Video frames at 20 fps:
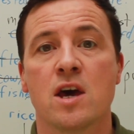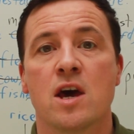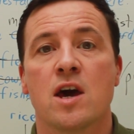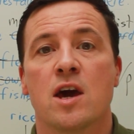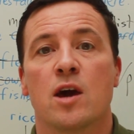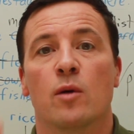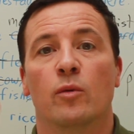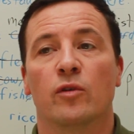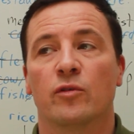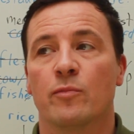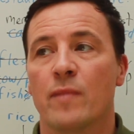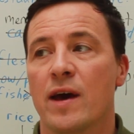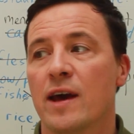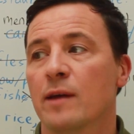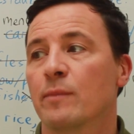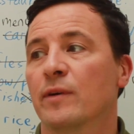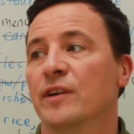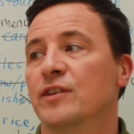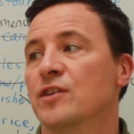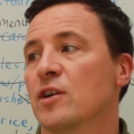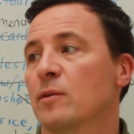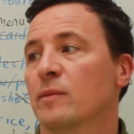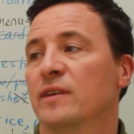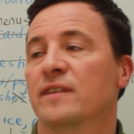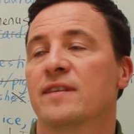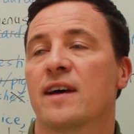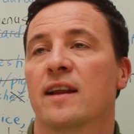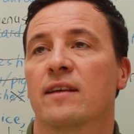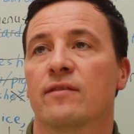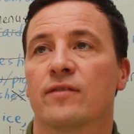It was made by German
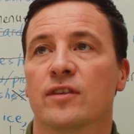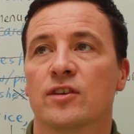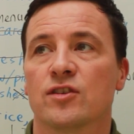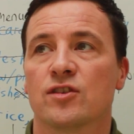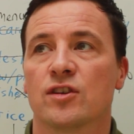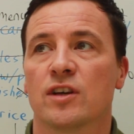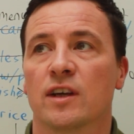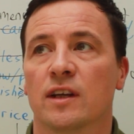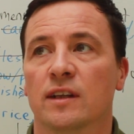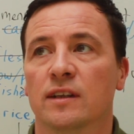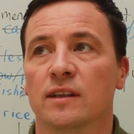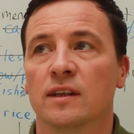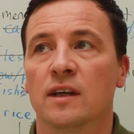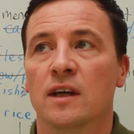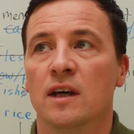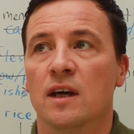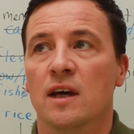television,